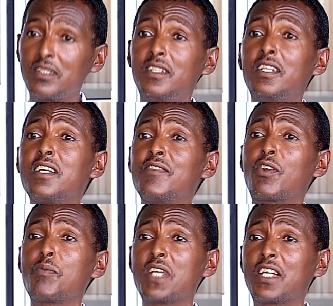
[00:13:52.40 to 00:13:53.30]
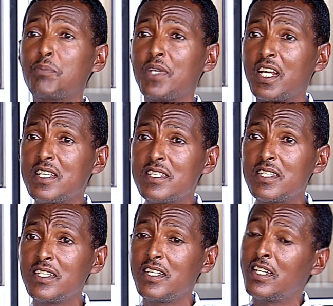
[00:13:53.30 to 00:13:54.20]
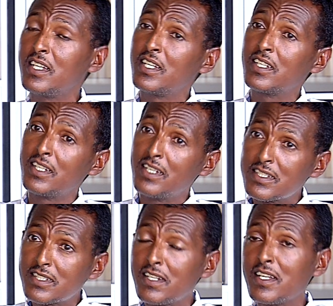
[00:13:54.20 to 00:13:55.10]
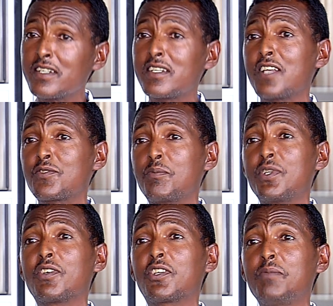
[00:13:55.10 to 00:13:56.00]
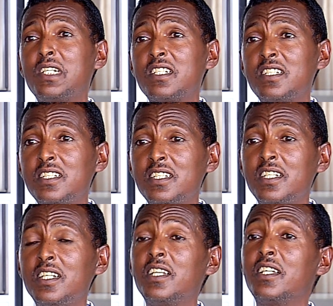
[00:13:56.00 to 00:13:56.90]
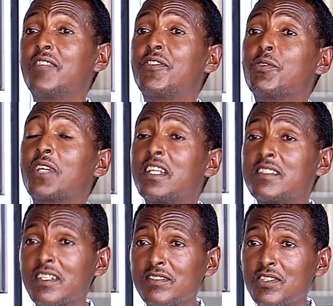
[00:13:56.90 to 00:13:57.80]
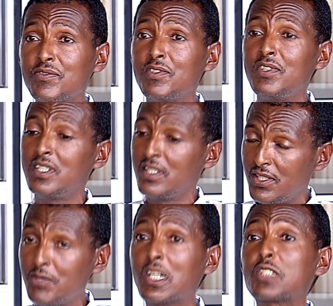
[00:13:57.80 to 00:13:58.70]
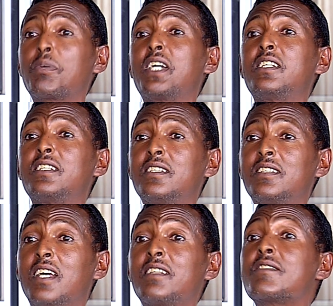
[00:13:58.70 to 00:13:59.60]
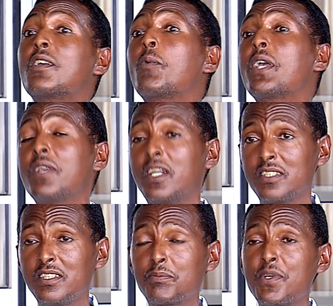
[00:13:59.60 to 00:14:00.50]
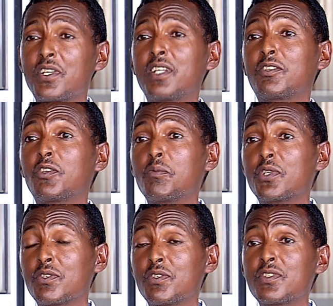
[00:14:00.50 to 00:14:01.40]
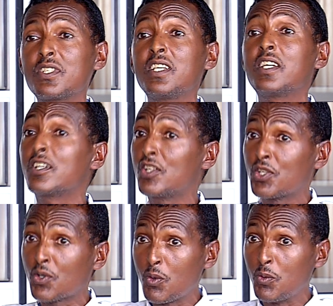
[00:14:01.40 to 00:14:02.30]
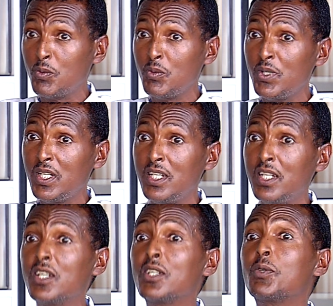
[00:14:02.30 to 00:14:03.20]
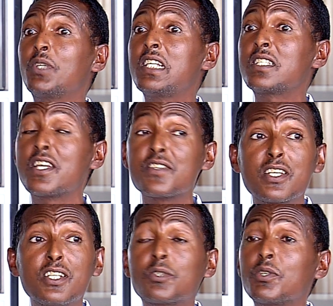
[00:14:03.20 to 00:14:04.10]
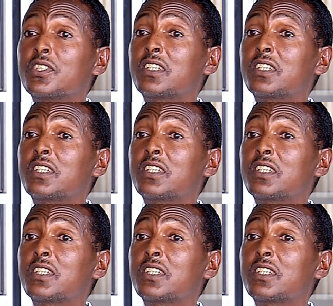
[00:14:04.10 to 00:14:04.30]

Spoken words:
learn from the experience. Lesson learned has to be documented. If you get successful, you expand it. That is the way special economic zones grow. Today, Shenzhen, it was